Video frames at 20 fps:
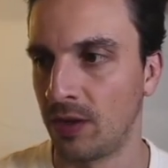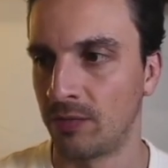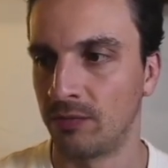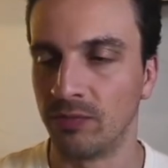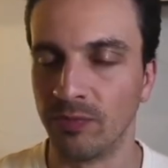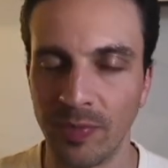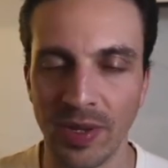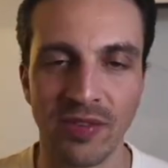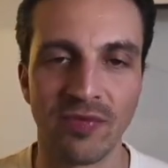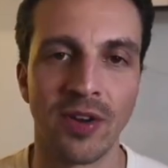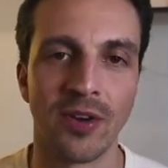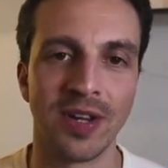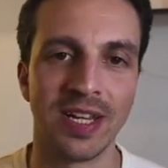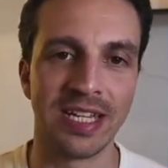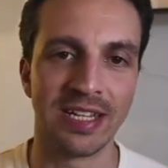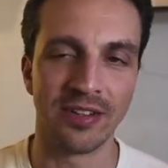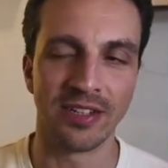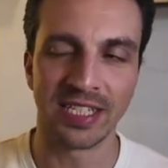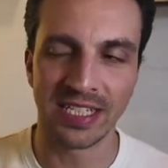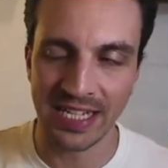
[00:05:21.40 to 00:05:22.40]
Being very
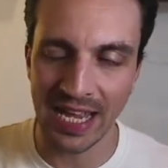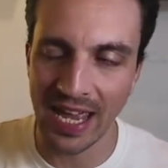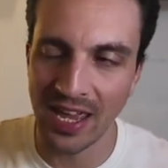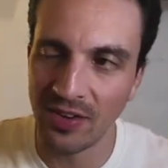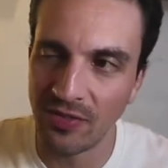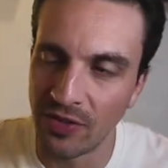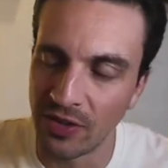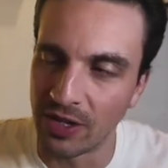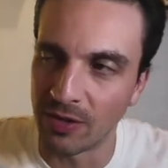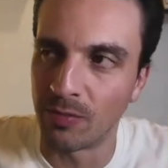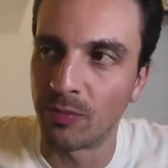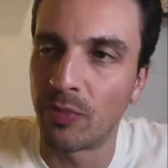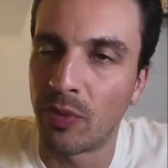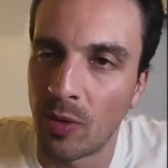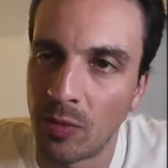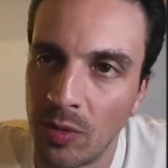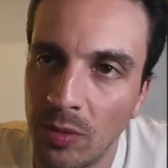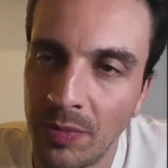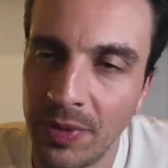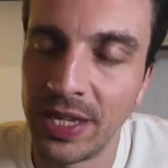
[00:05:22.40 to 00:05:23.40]
safe, you can
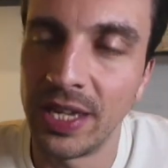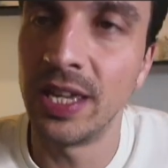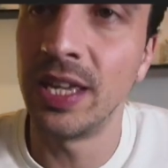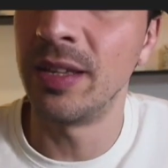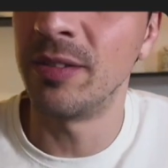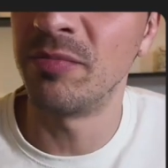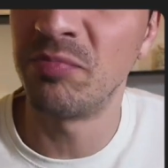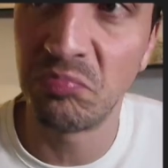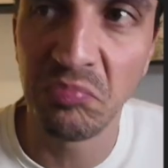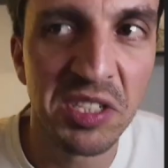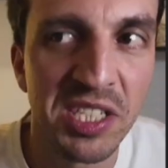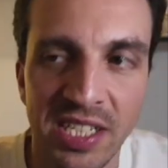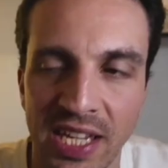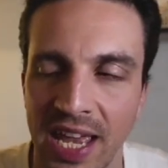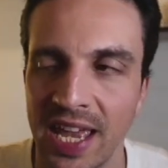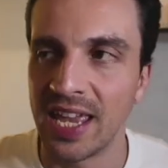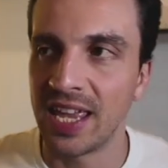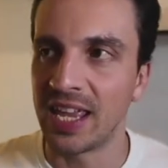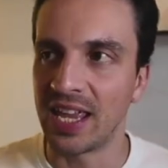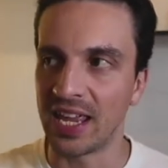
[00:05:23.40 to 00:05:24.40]
probably
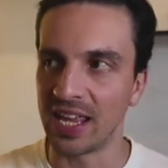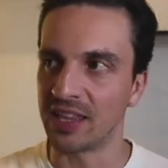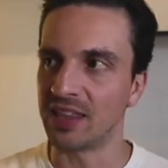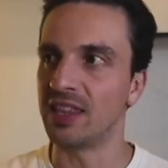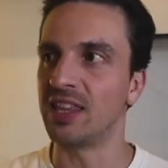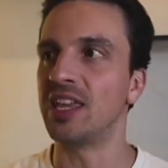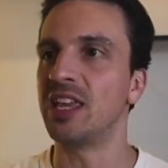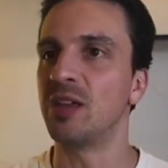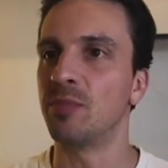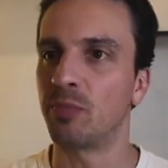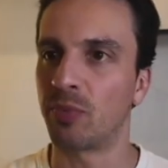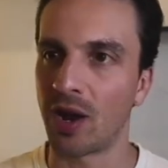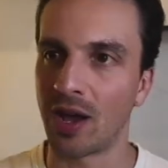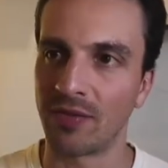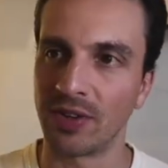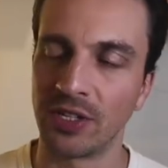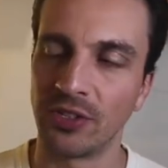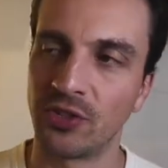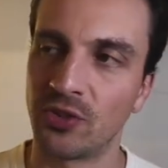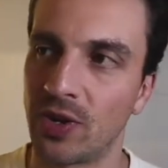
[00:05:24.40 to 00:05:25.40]
say in the
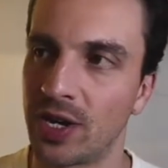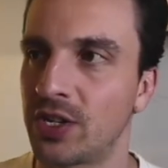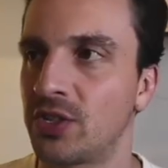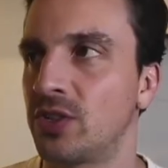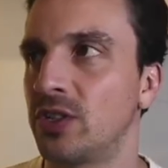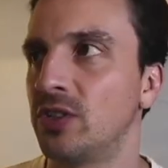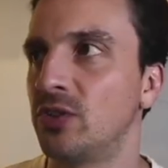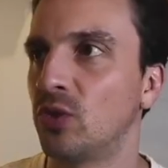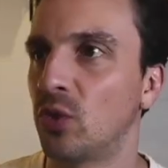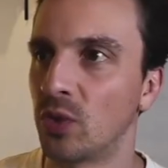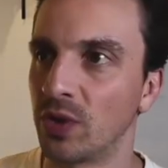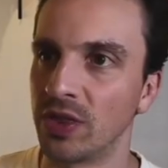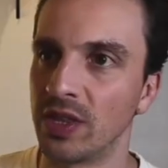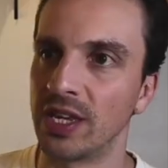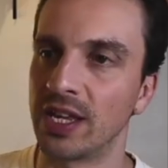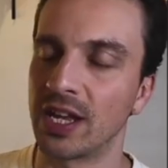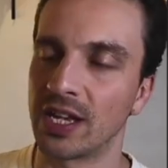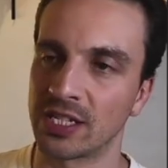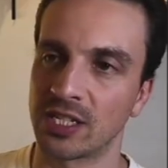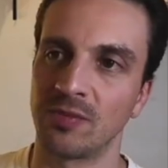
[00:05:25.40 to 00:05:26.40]
private instructions or in the
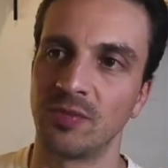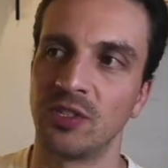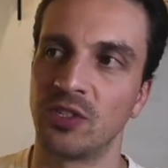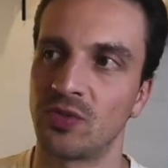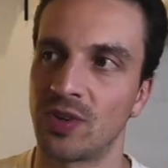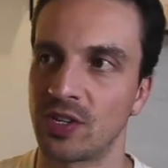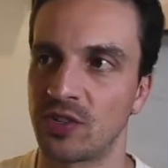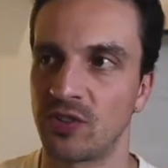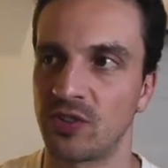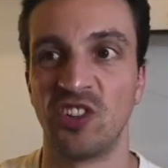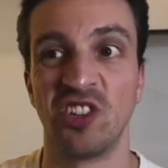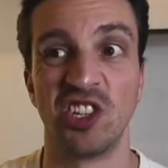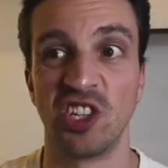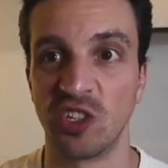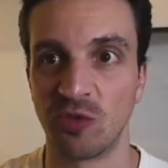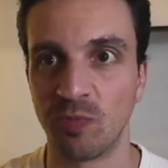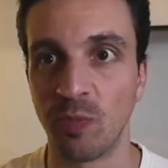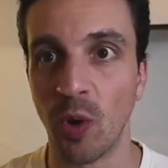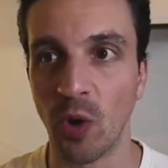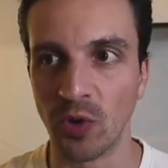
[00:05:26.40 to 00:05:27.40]
custom instructions to
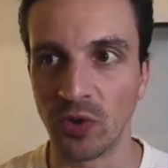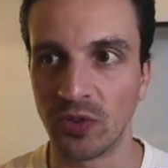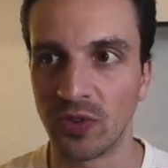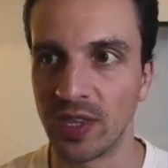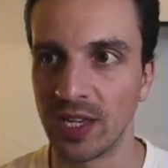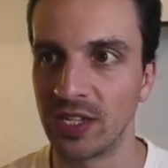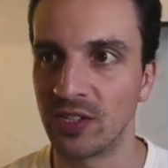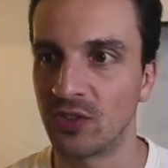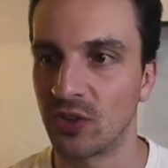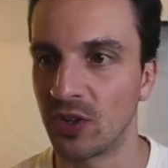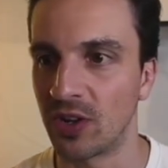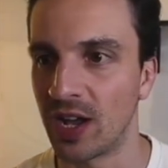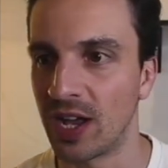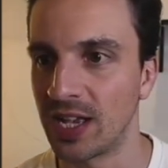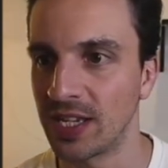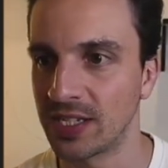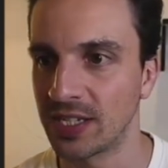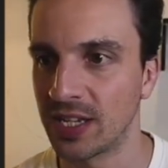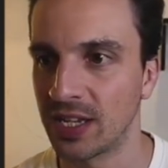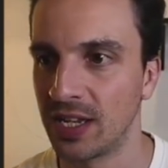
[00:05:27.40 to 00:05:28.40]
just post things, don't
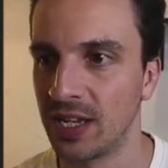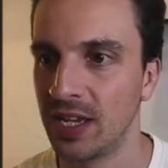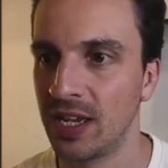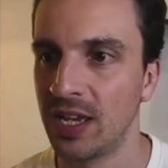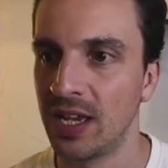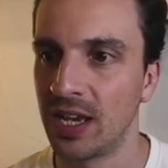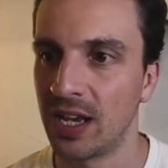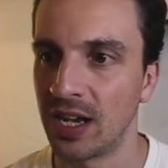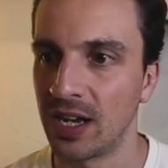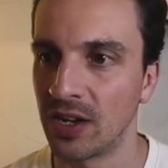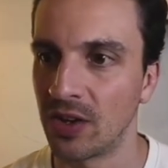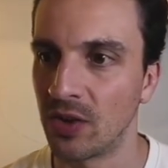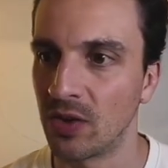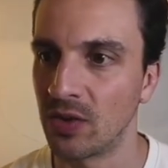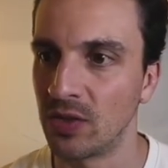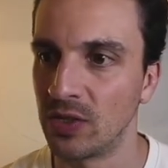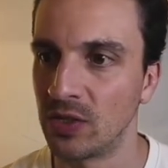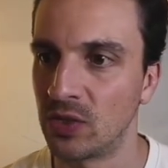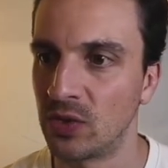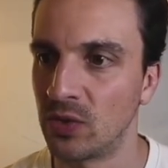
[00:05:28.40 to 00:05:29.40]
ask. I'm
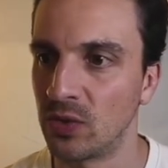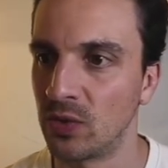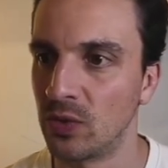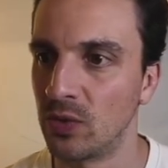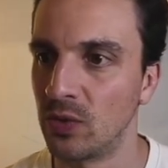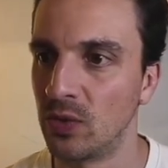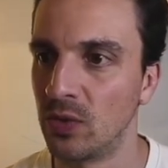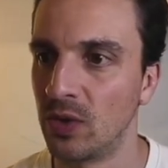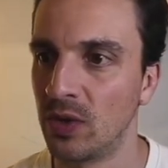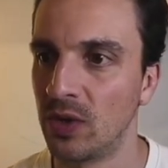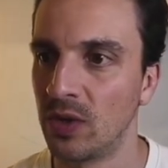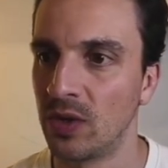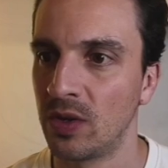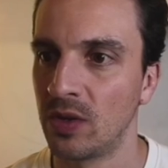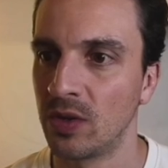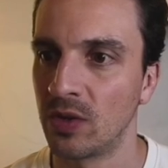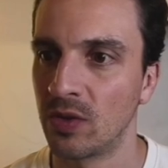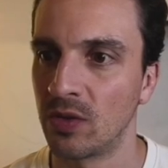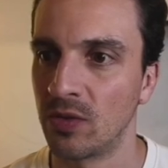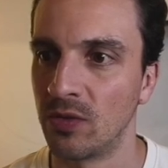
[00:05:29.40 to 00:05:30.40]
going to
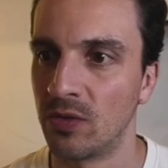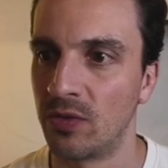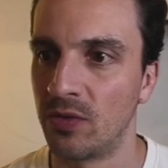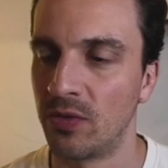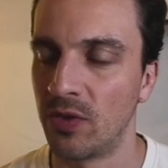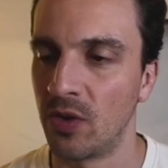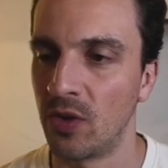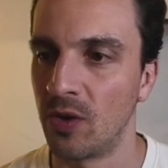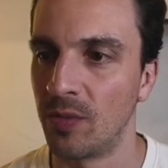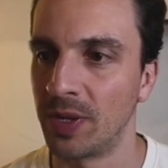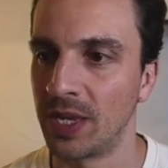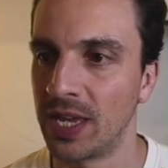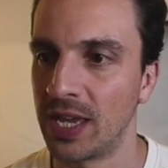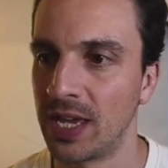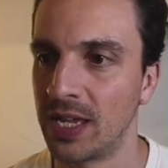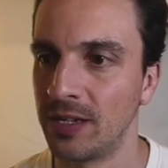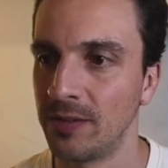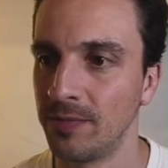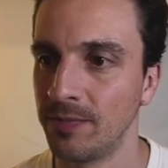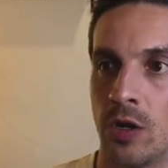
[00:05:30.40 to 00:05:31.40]
confirm again.